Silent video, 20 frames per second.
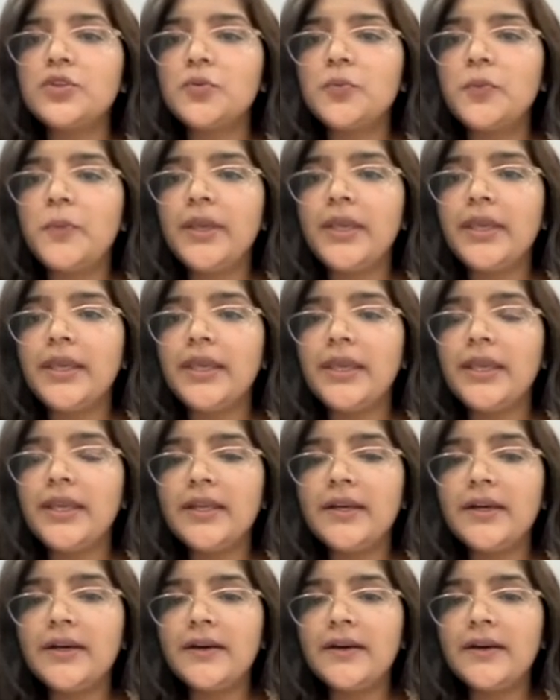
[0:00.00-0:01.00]
to
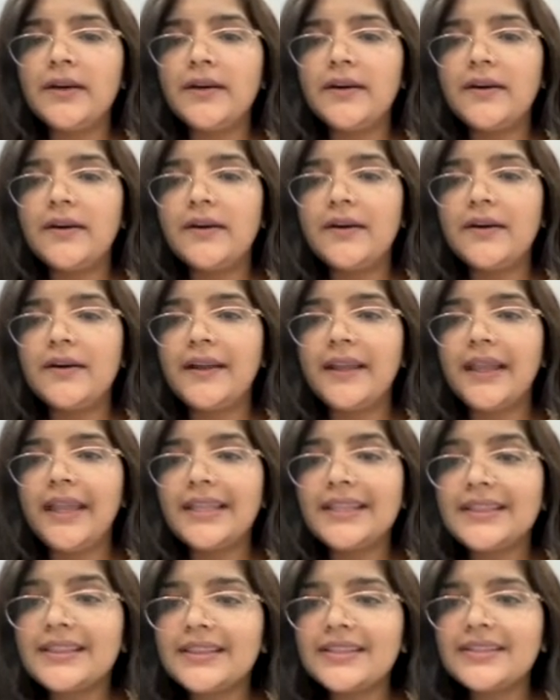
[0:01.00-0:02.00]
be uh,
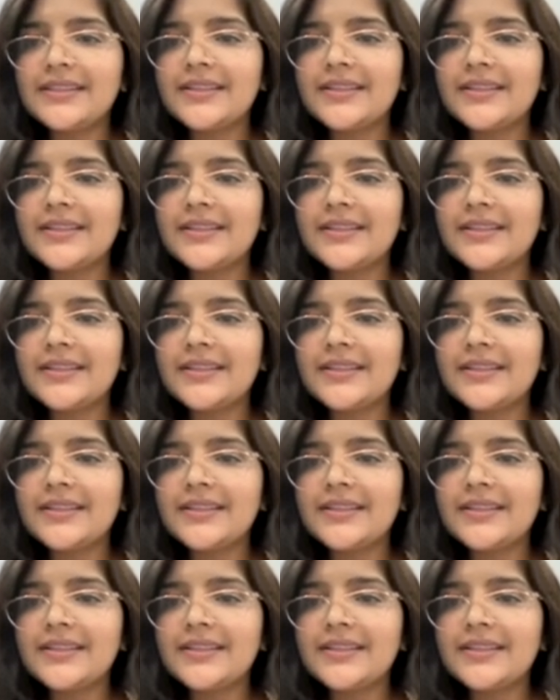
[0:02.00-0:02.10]
in